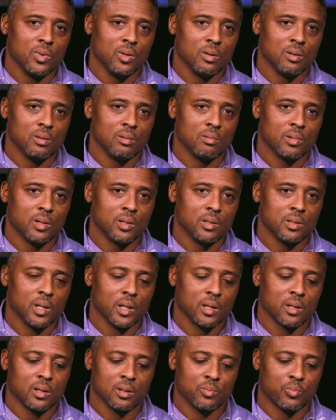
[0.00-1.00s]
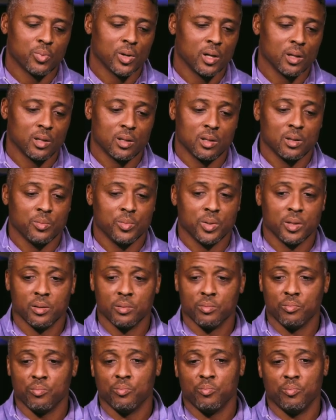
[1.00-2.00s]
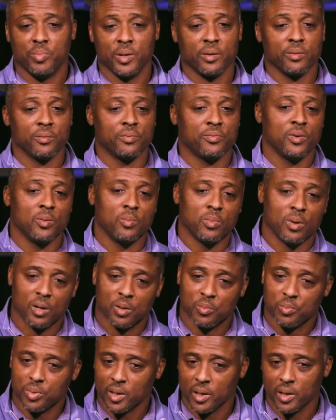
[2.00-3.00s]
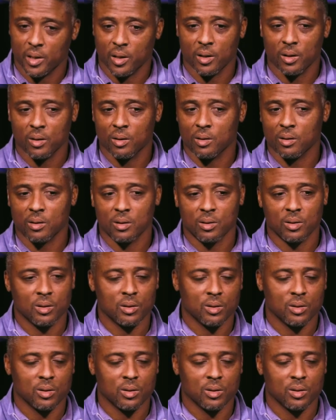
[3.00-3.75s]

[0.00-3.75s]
yeah, I could have been a better football player, or,